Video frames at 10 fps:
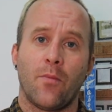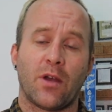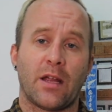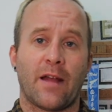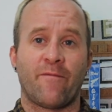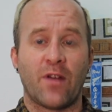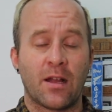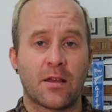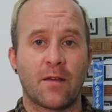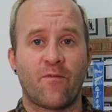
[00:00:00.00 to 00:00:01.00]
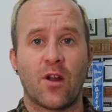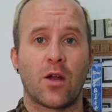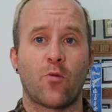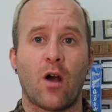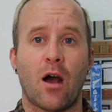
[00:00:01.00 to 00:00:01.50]
been advancing
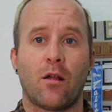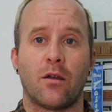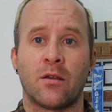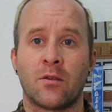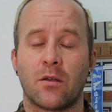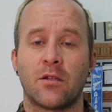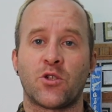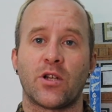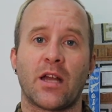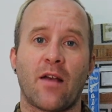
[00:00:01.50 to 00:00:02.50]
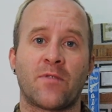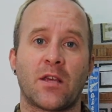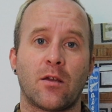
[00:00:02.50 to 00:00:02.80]
very well, is training out